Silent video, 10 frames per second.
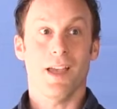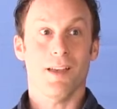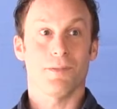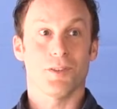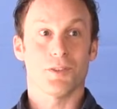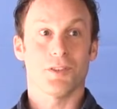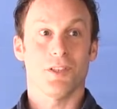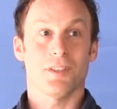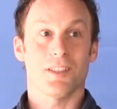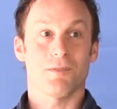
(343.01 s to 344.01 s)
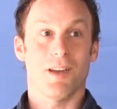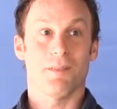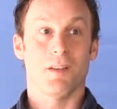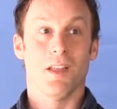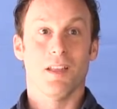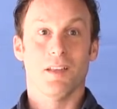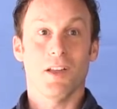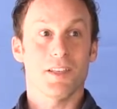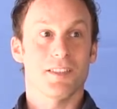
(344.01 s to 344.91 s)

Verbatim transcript: Yeah, for sure, that's why I'm. No,